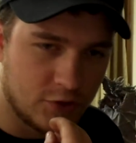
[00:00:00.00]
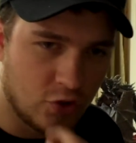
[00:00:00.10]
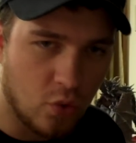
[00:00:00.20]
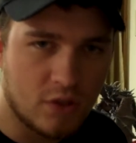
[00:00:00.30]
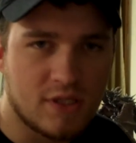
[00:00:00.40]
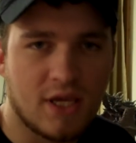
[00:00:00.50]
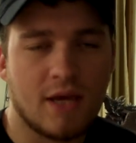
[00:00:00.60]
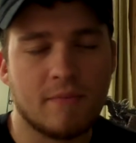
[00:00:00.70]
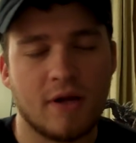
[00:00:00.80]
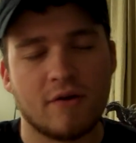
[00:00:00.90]
towards the
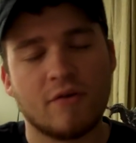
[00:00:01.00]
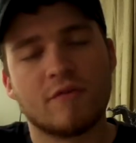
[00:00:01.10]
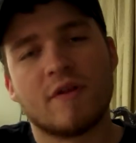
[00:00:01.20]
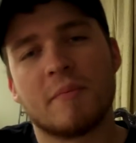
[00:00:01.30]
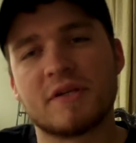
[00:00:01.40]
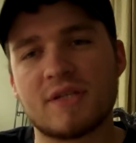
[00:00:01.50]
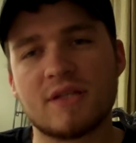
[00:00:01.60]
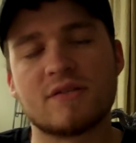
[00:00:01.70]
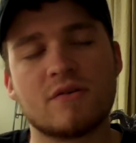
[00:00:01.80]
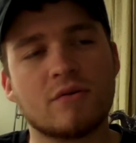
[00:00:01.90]
game. I don't know if that makes
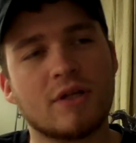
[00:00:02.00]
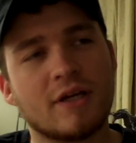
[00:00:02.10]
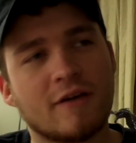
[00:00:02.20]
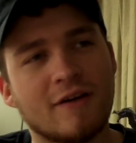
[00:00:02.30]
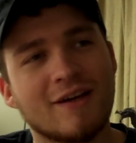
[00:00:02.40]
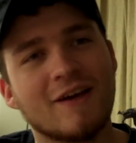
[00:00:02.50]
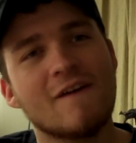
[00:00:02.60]
sense to you. Like,